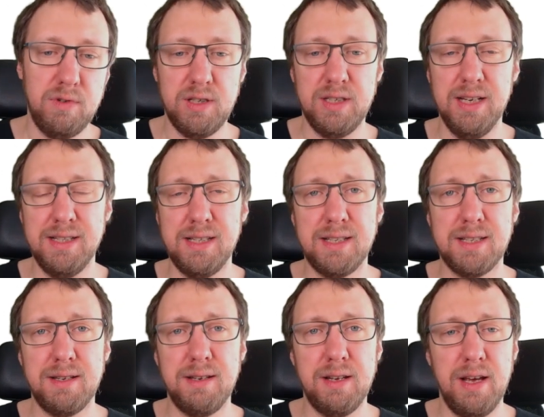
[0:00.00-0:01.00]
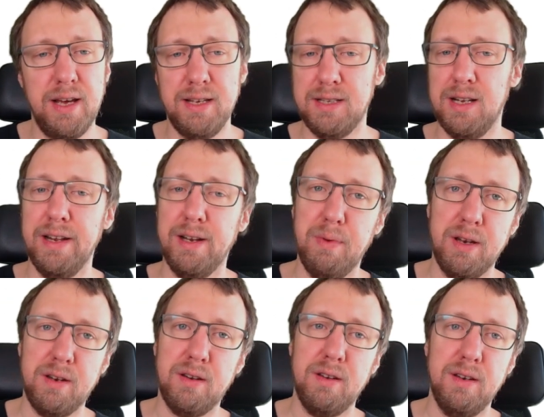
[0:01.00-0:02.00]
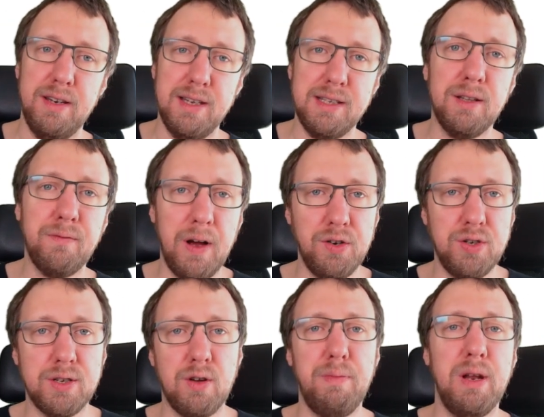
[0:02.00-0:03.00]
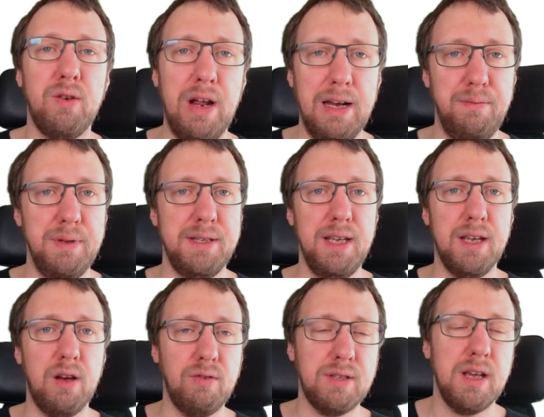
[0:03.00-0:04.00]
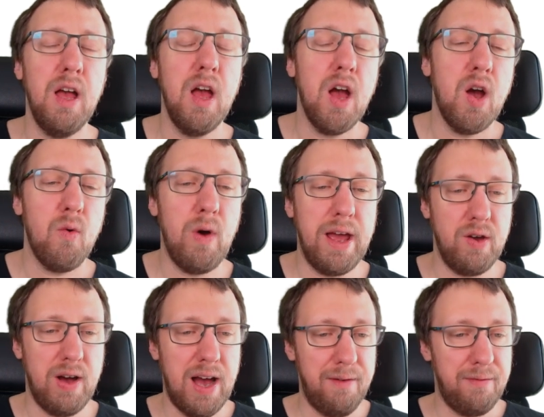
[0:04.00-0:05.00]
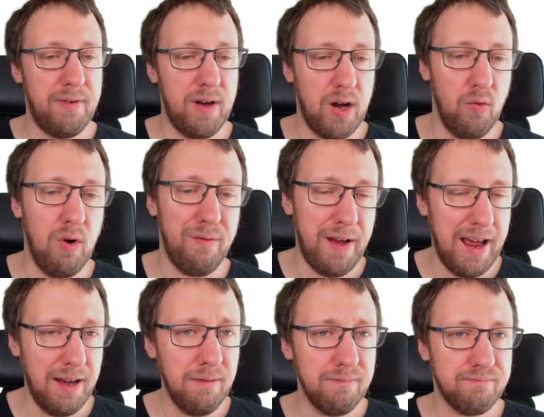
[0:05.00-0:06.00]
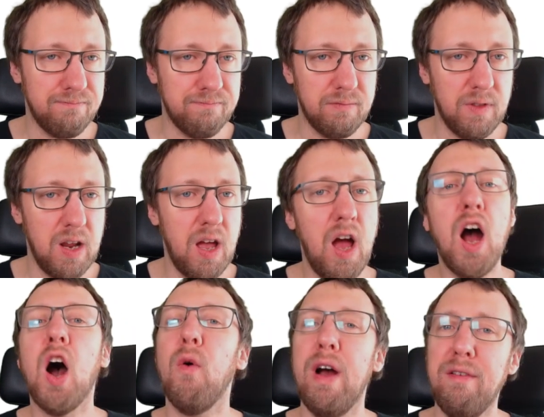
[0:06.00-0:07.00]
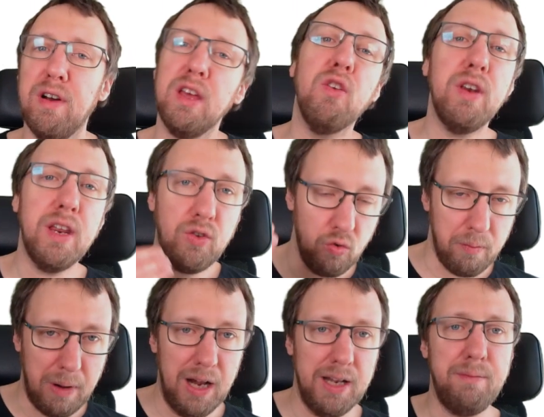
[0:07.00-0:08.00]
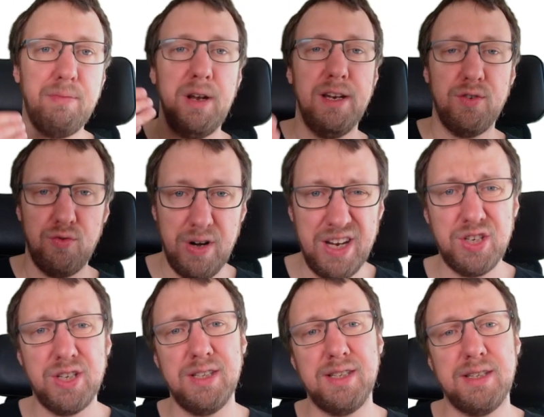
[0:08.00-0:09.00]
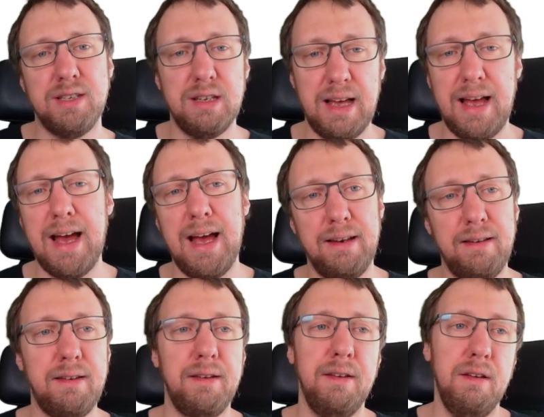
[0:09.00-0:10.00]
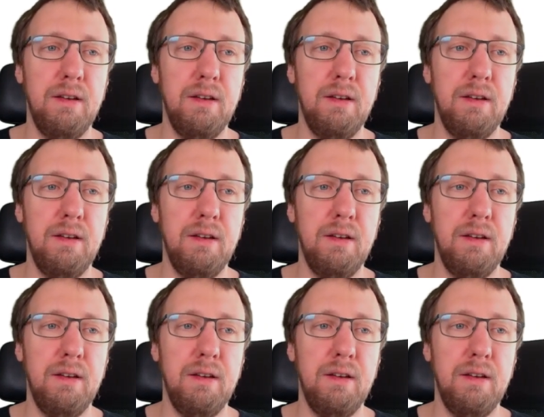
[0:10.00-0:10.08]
This is a little bit disadvantageous compared to LEPC codes, where you have O of n. However, you need to do multiple iterations, and